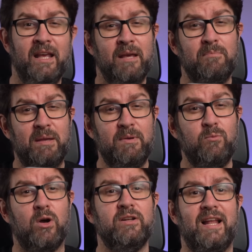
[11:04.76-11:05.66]
Maybe
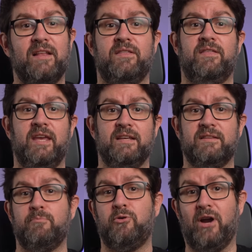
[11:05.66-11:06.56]
one last thing,
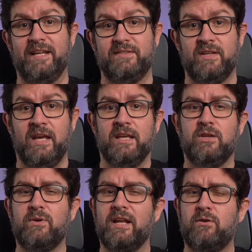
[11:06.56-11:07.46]
the price.
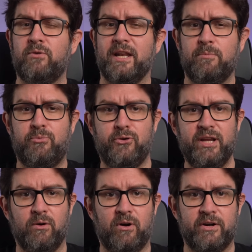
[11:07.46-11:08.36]
You can already
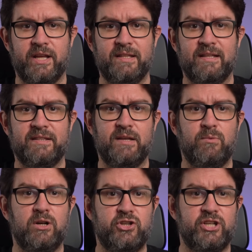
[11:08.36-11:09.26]
pre-order it and they
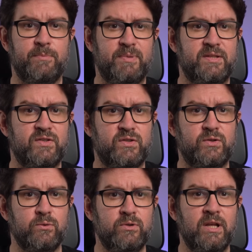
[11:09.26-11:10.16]
will ship it
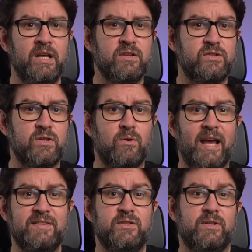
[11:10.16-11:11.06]
soon. So as you